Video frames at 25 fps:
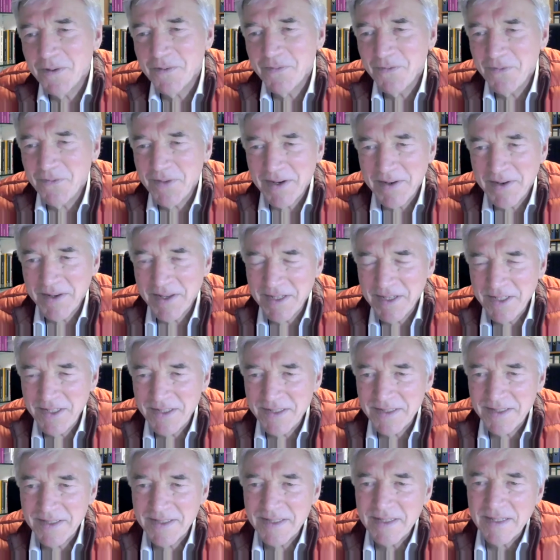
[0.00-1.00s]

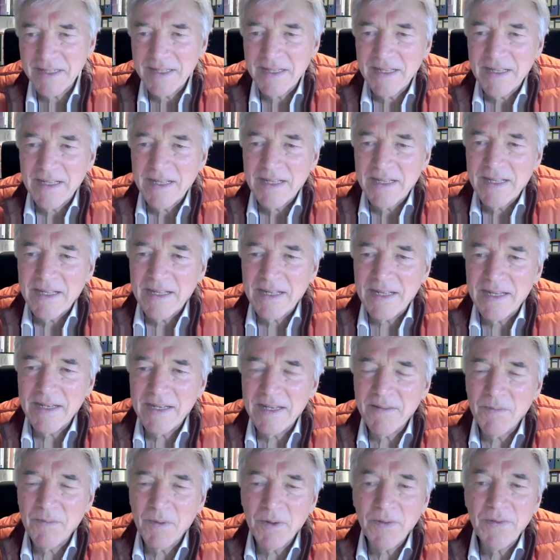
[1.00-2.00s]
variations, and
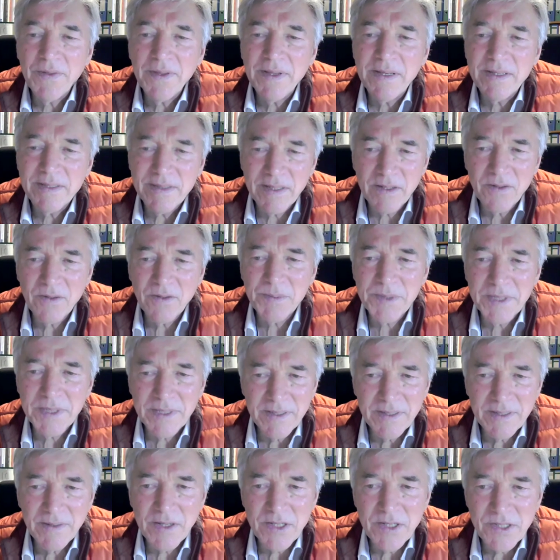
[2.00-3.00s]
the one thing is the group
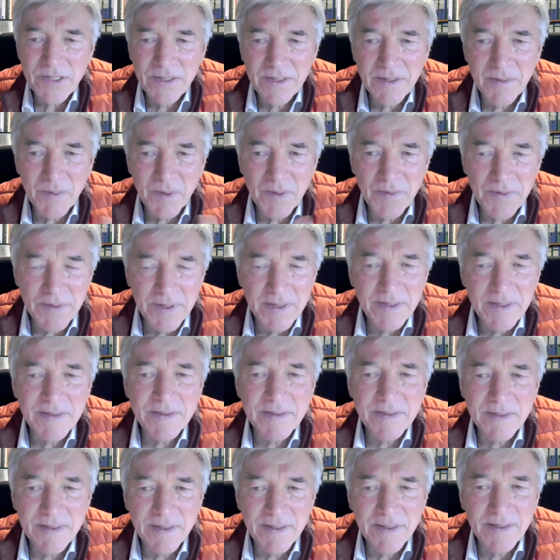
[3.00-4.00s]
situation, and one thing
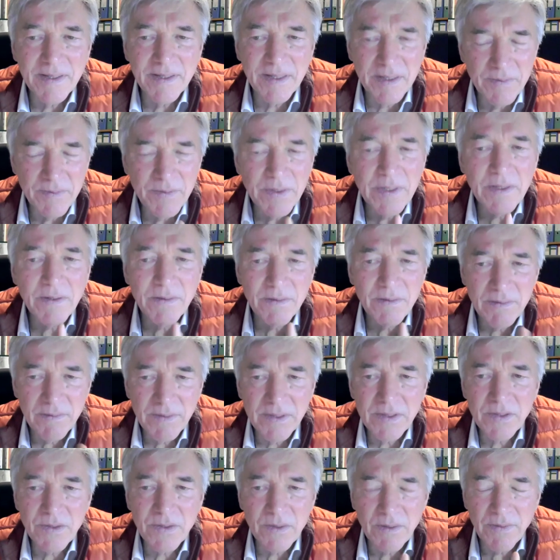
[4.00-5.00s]
is the
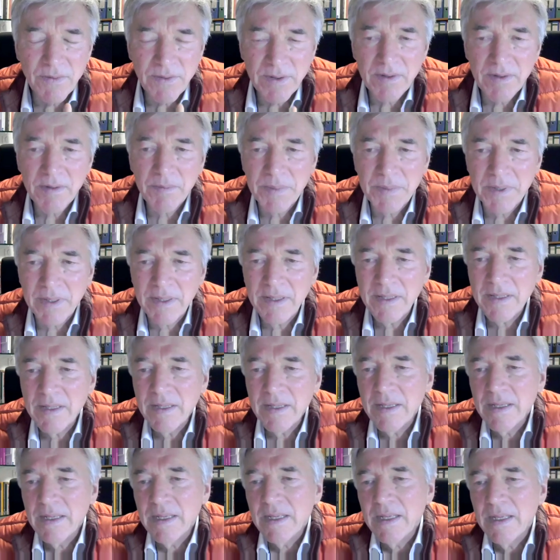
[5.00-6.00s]
individual therapy. Okay.
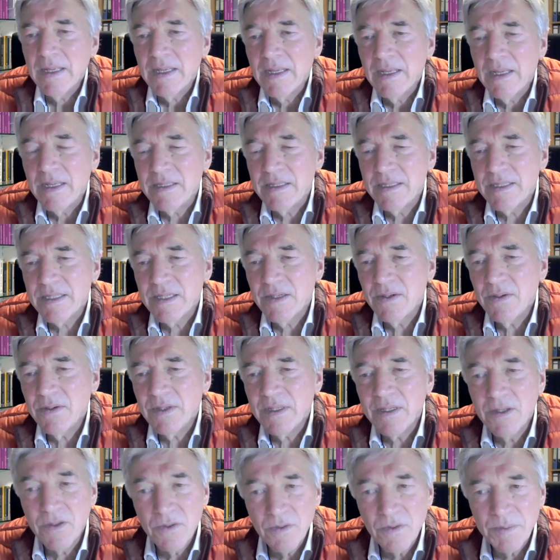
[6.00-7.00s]
And so
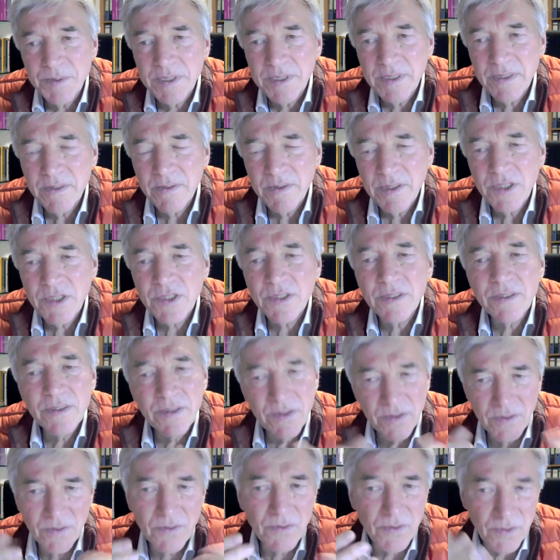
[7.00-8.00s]
in group
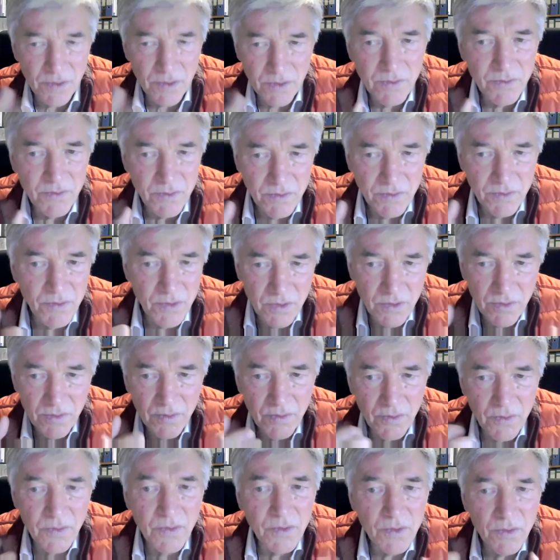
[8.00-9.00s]
situations
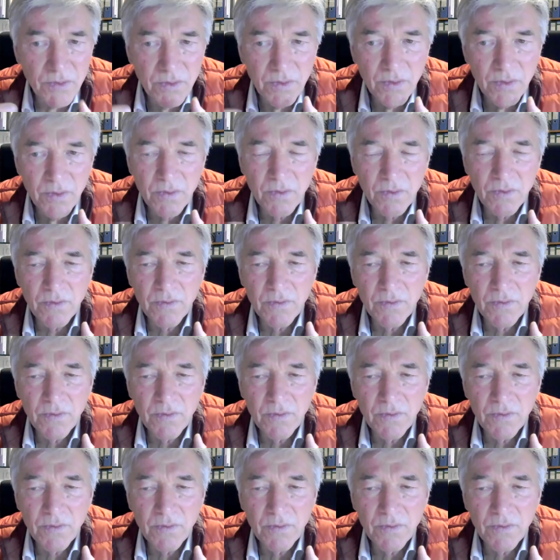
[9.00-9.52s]
you